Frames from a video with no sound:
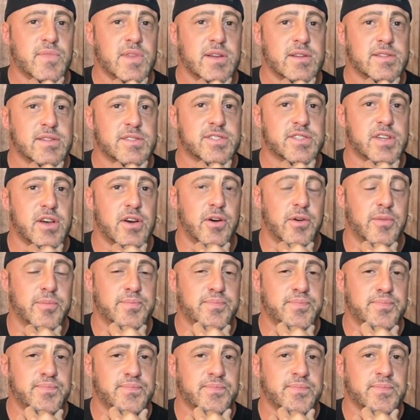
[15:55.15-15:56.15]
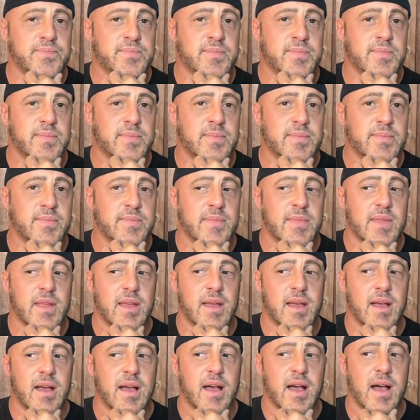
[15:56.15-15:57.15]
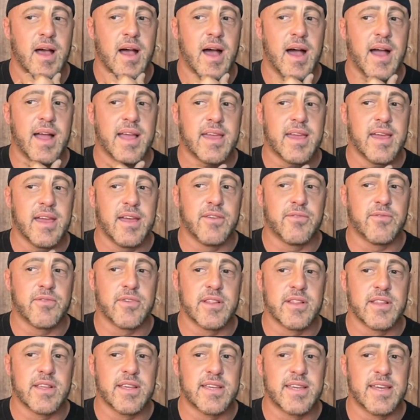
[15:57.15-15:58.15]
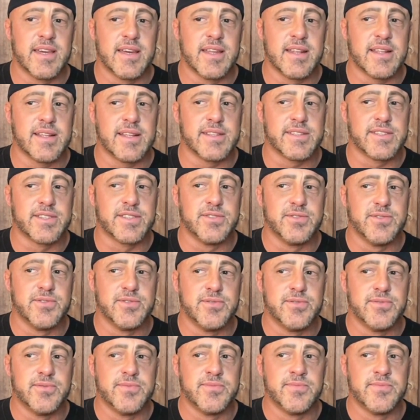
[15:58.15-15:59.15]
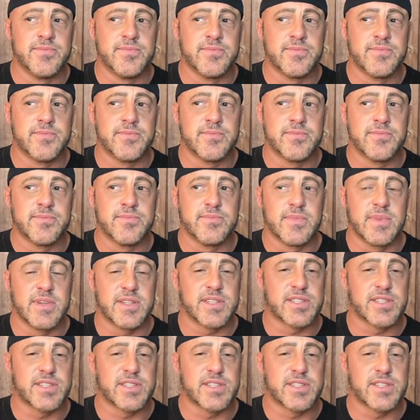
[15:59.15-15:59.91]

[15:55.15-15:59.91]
So, I can't really get into a